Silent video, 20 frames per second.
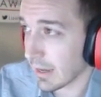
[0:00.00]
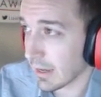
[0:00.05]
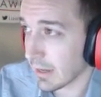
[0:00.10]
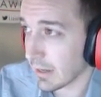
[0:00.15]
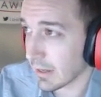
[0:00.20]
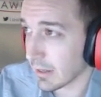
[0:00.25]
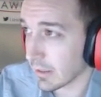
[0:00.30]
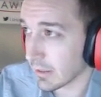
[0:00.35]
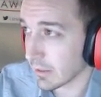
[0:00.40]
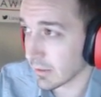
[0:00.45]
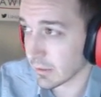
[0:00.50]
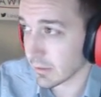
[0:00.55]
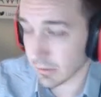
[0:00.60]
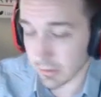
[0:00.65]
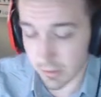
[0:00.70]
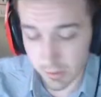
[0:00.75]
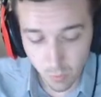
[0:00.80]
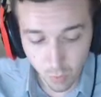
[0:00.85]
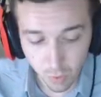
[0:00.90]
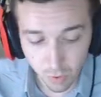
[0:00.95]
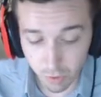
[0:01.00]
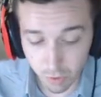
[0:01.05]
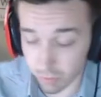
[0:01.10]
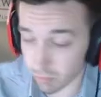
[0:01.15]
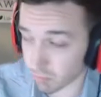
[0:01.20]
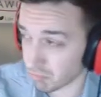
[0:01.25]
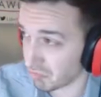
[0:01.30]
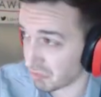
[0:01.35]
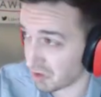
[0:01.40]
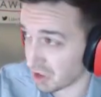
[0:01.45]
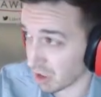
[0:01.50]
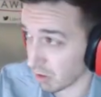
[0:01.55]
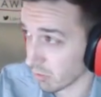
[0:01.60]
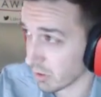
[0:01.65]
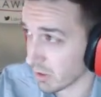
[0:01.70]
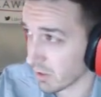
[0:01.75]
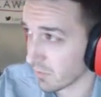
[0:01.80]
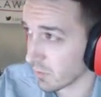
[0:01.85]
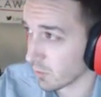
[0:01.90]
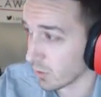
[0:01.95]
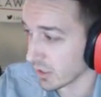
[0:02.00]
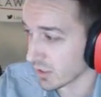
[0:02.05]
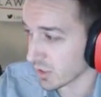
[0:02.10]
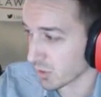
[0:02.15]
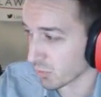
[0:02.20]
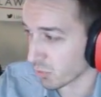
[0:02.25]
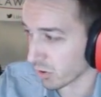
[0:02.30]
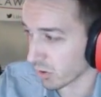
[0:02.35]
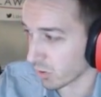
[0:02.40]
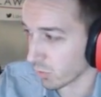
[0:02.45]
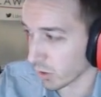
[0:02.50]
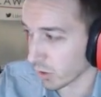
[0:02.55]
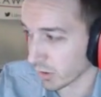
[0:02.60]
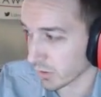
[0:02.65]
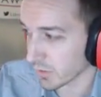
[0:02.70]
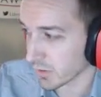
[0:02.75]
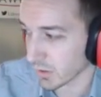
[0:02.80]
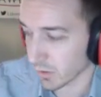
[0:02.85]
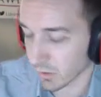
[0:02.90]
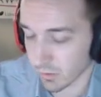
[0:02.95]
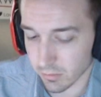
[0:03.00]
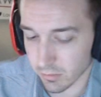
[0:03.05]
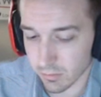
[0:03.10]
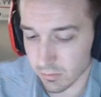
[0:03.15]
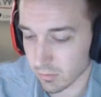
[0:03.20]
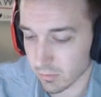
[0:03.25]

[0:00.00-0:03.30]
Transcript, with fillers: and will generally give you an answer pretty quick. So...